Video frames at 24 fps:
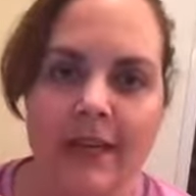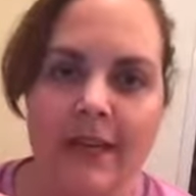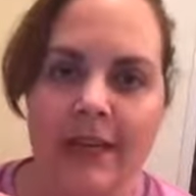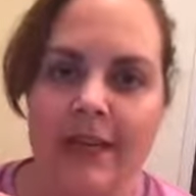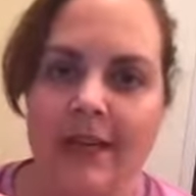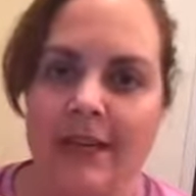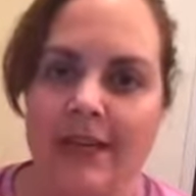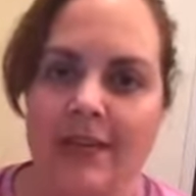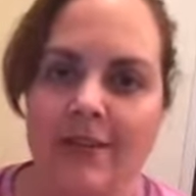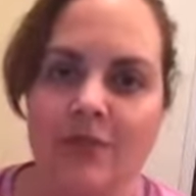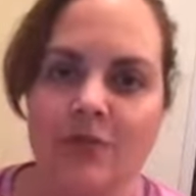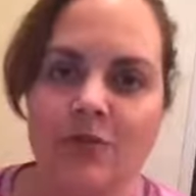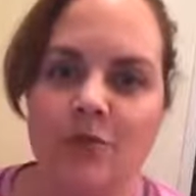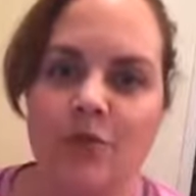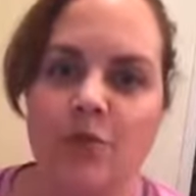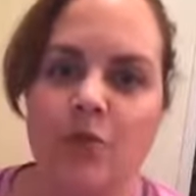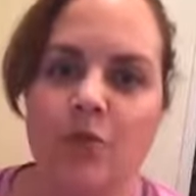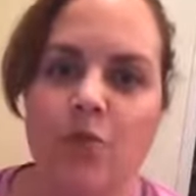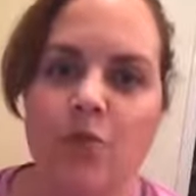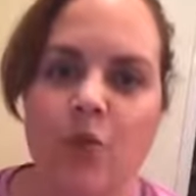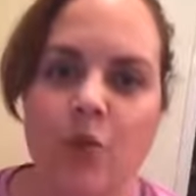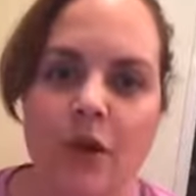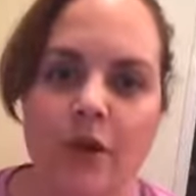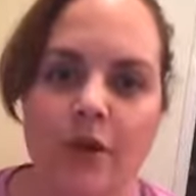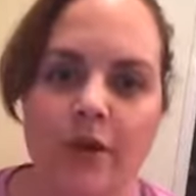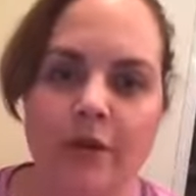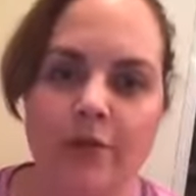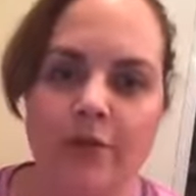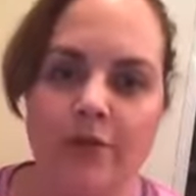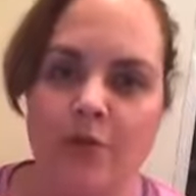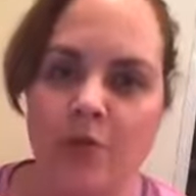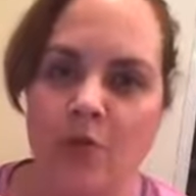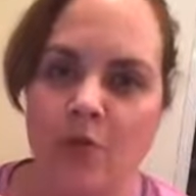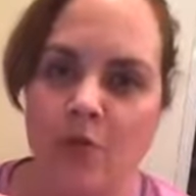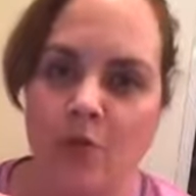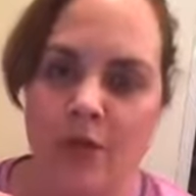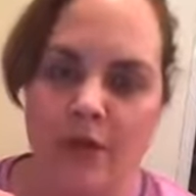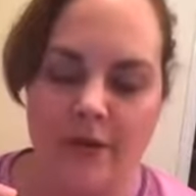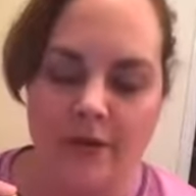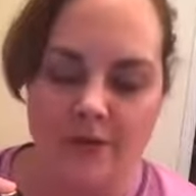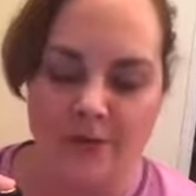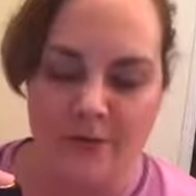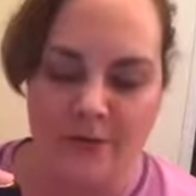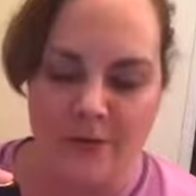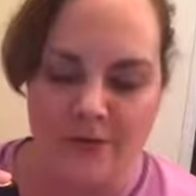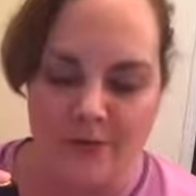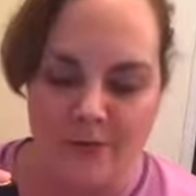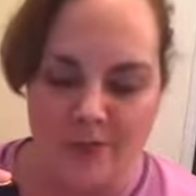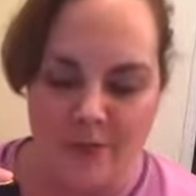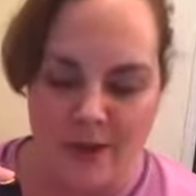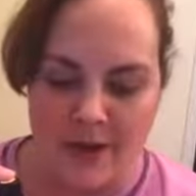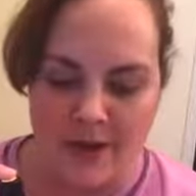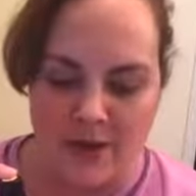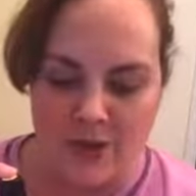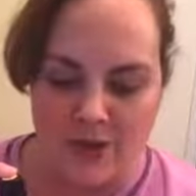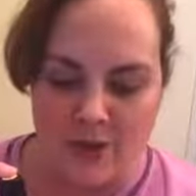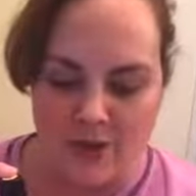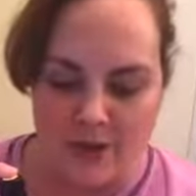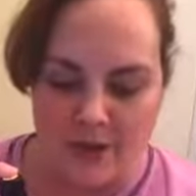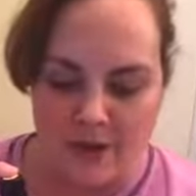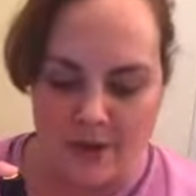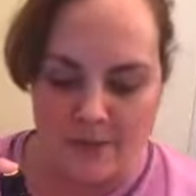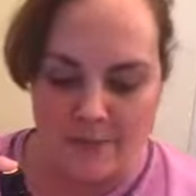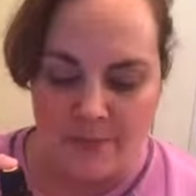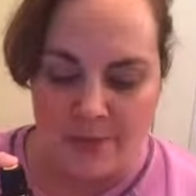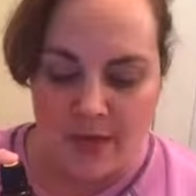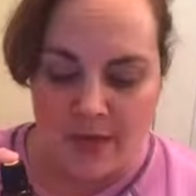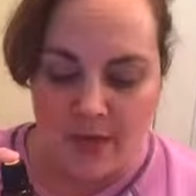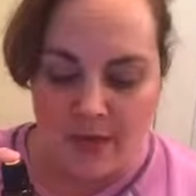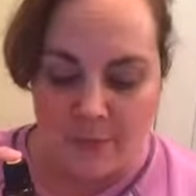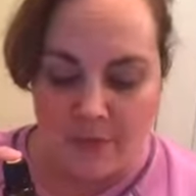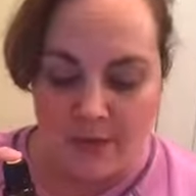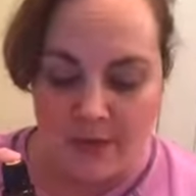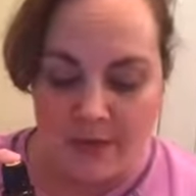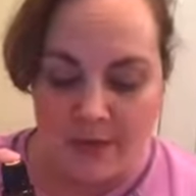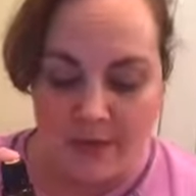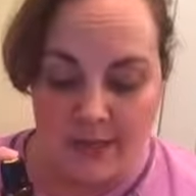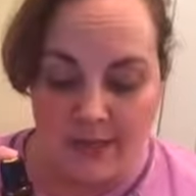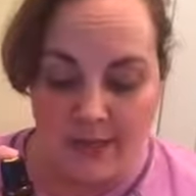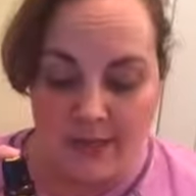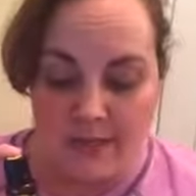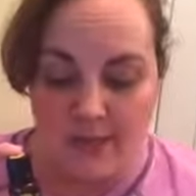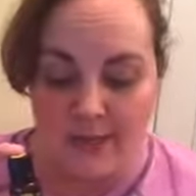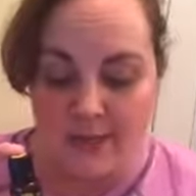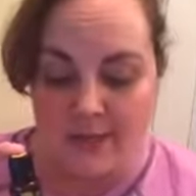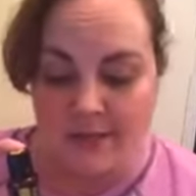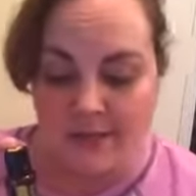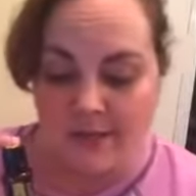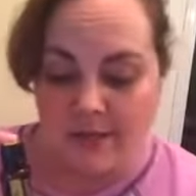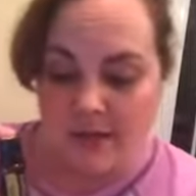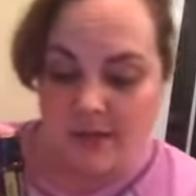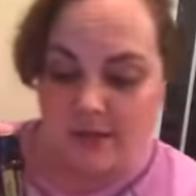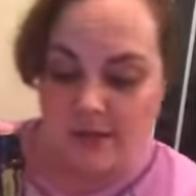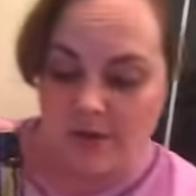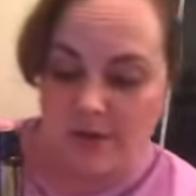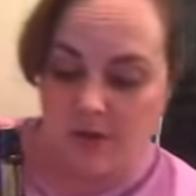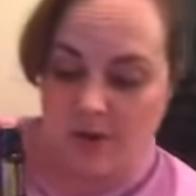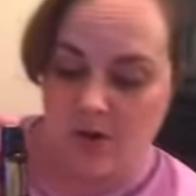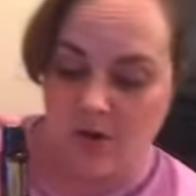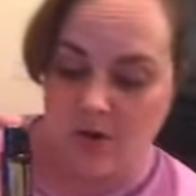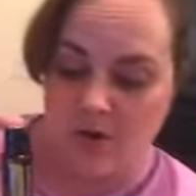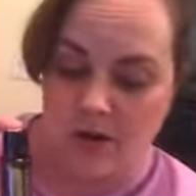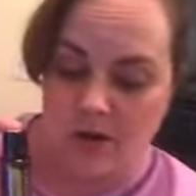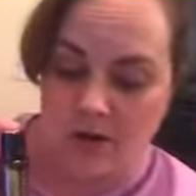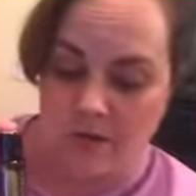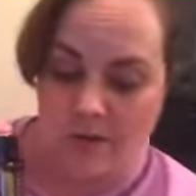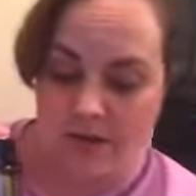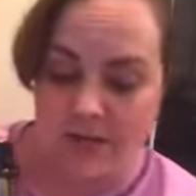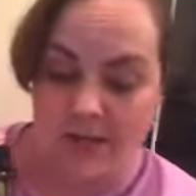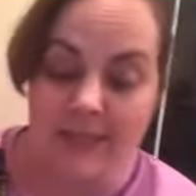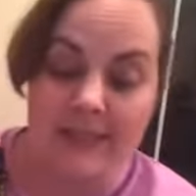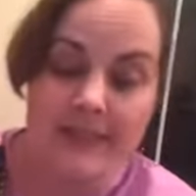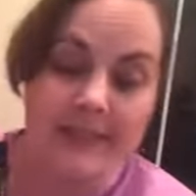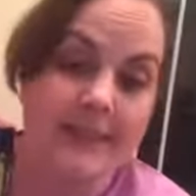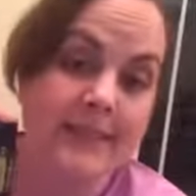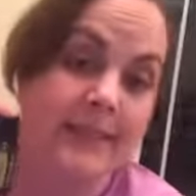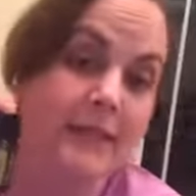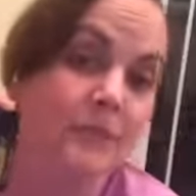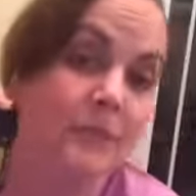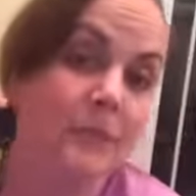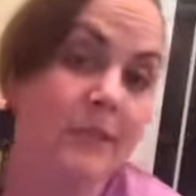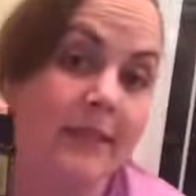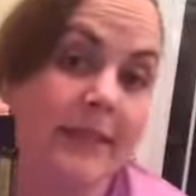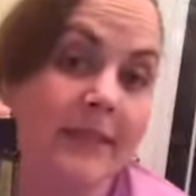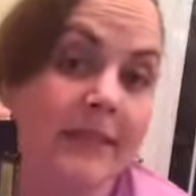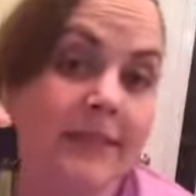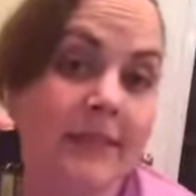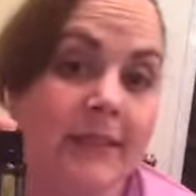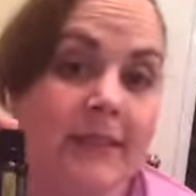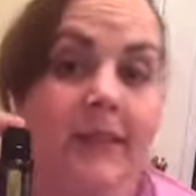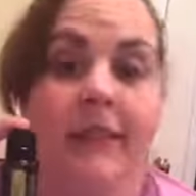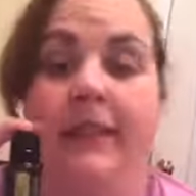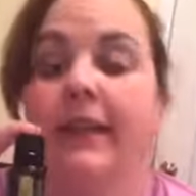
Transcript: It has wonderful, wonderful information on it. But again, this is also a cleansing blend.